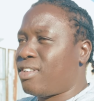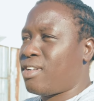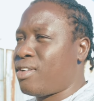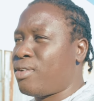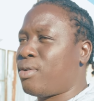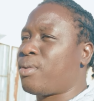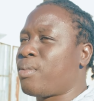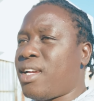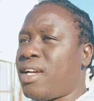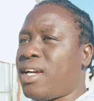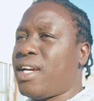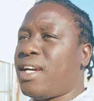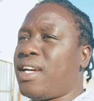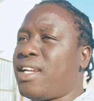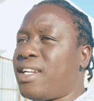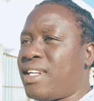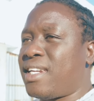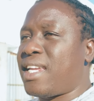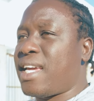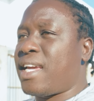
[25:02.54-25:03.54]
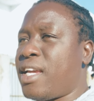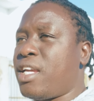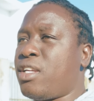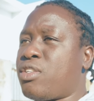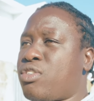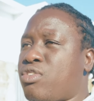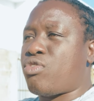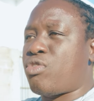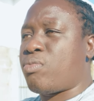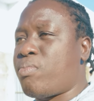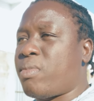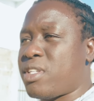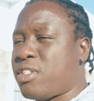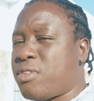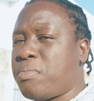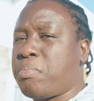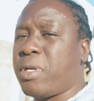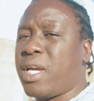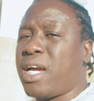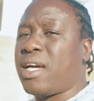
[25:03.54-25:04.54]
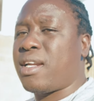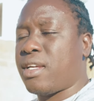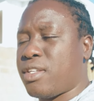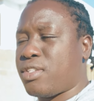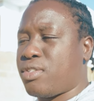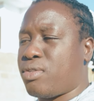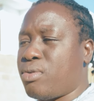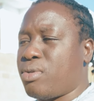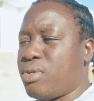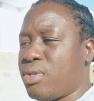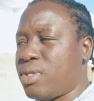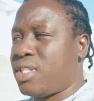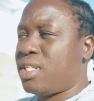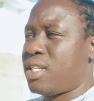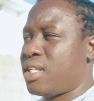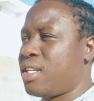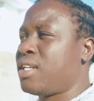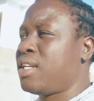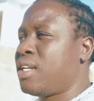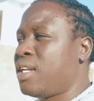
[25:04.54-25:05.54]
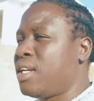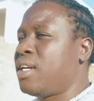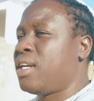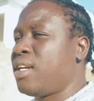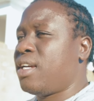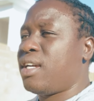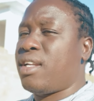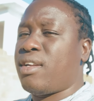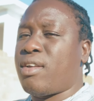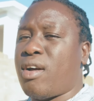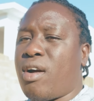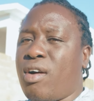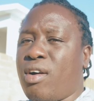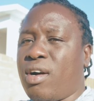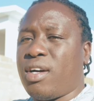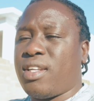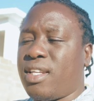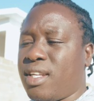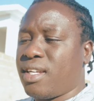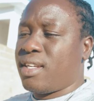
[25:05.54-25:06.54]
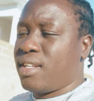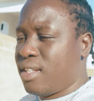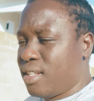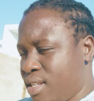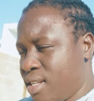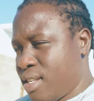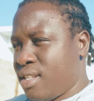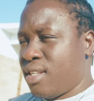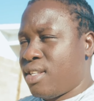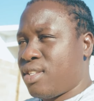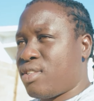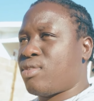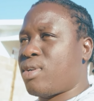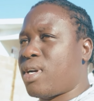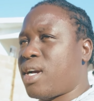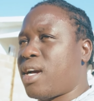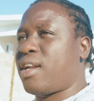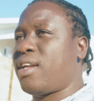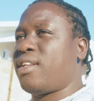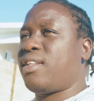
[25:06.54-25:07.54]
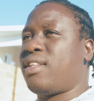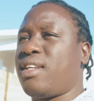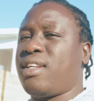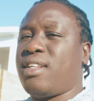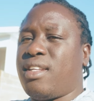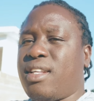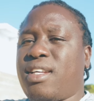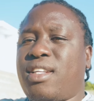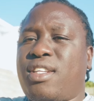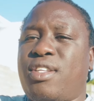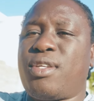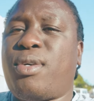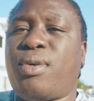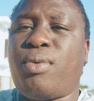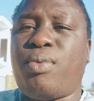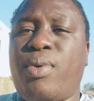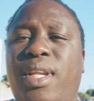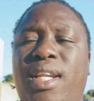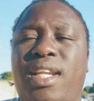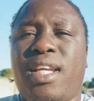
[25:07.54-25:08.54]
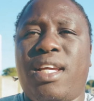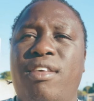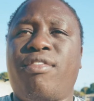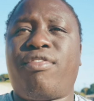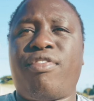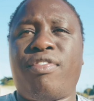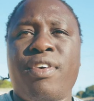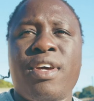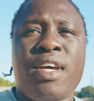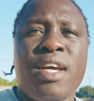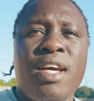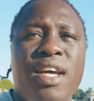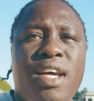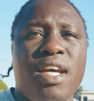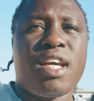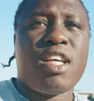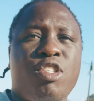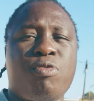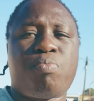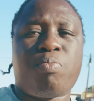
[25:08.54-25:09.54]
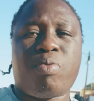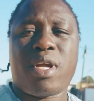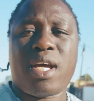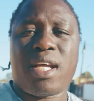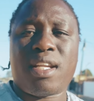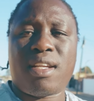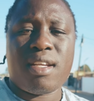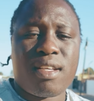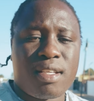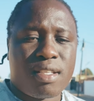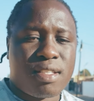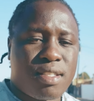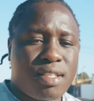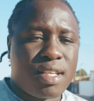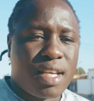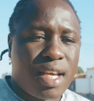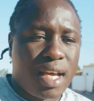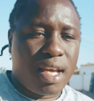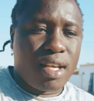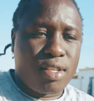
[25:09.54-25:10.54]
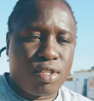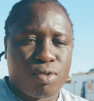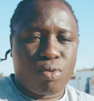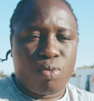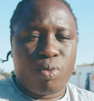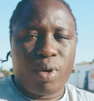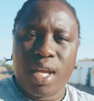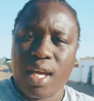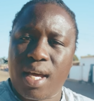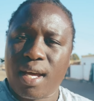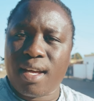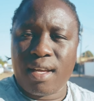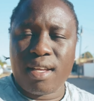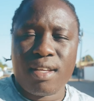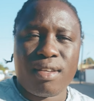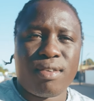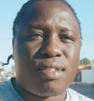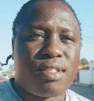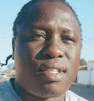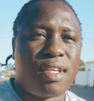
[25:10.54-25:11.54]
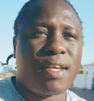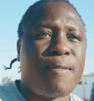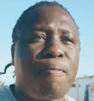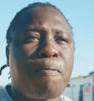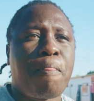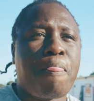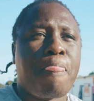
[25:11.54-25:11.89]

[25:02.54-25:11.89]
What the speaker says: No, the history must be understood in order to guarantee that we live as brothers as we are, you see.